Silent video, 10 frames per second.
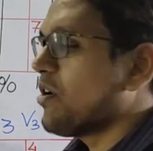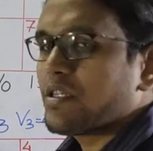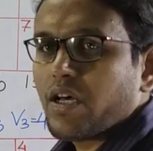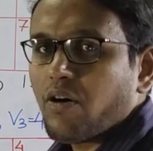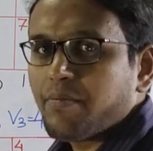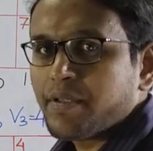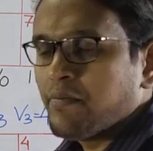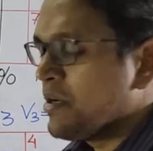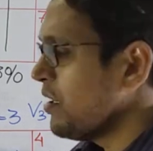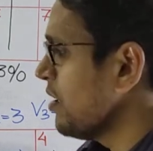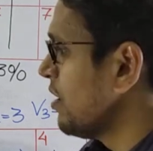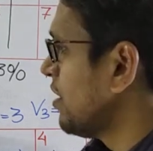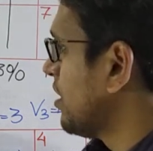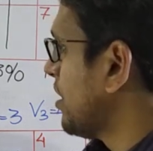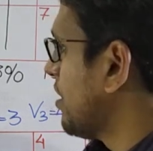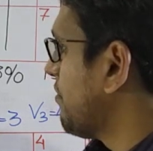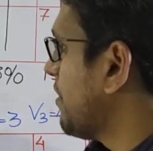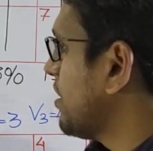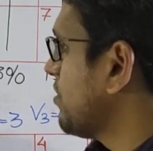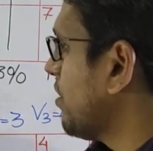or the optimal
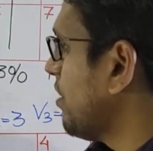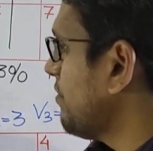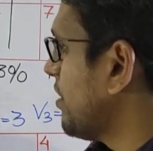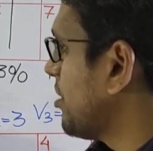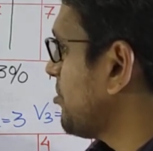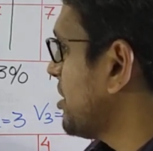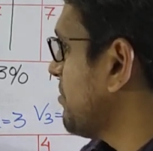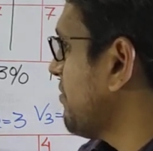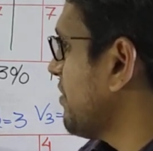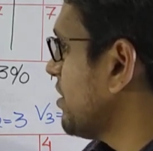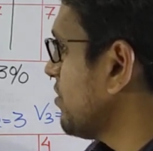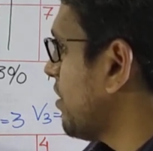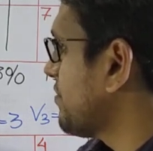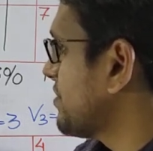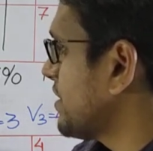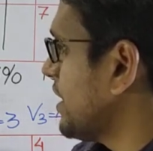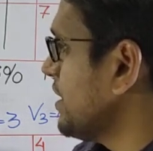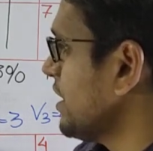value of minimum value of Z,